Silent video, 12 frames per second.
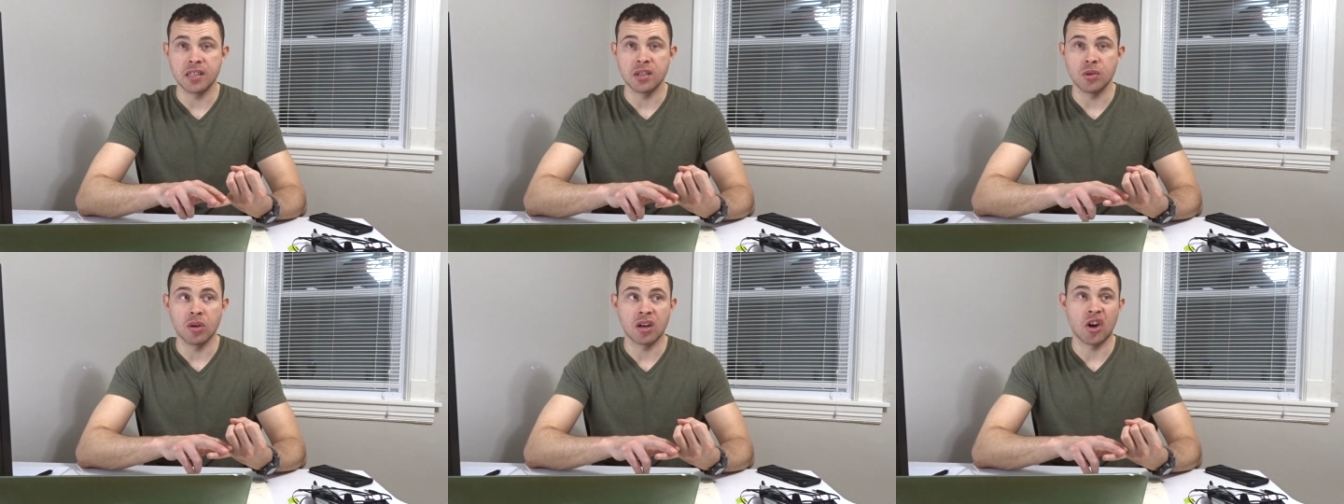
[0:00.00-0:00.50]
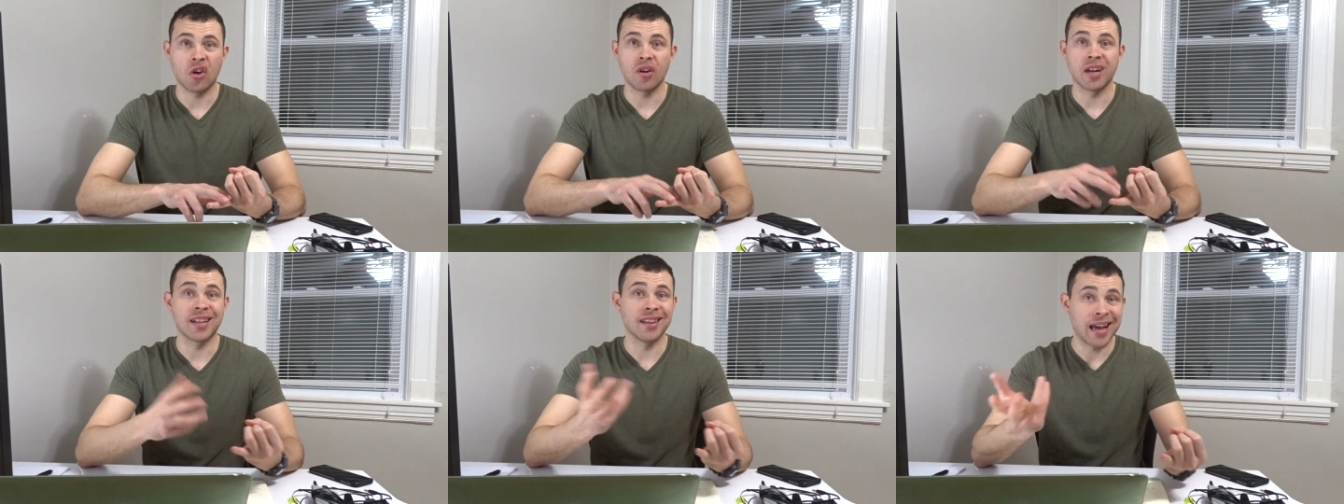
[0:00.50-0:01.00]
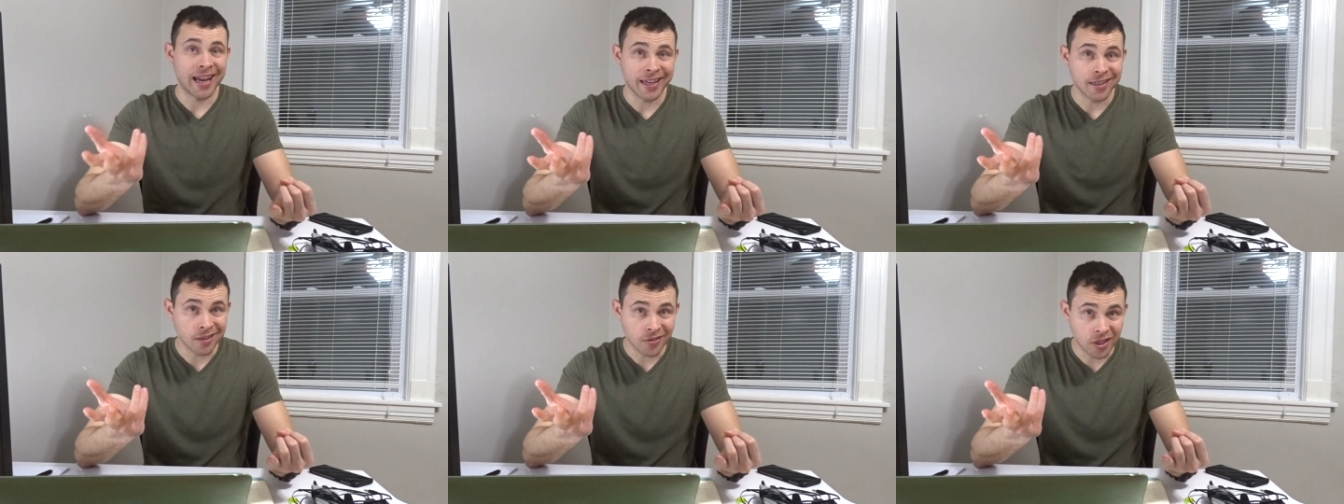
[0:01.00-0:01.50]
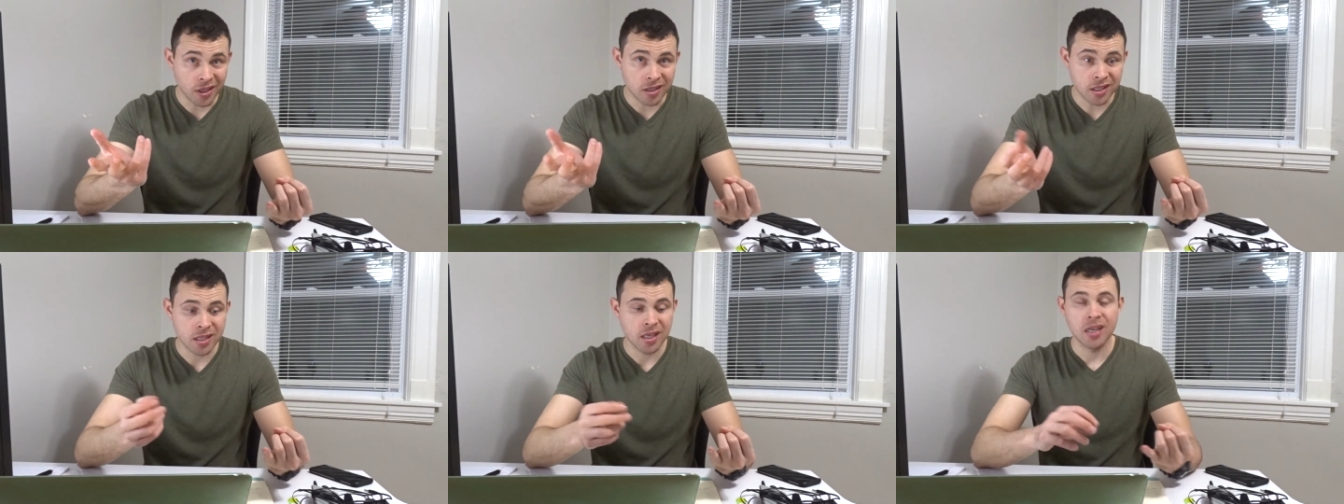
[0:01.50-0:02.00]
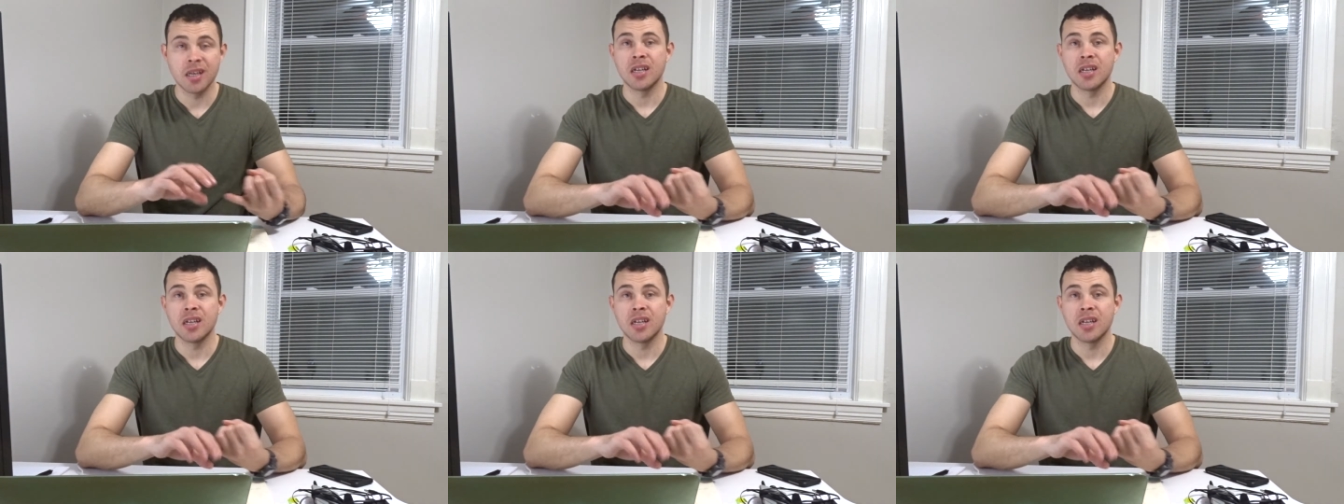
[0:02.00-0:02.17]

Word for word: to a current client of theirs.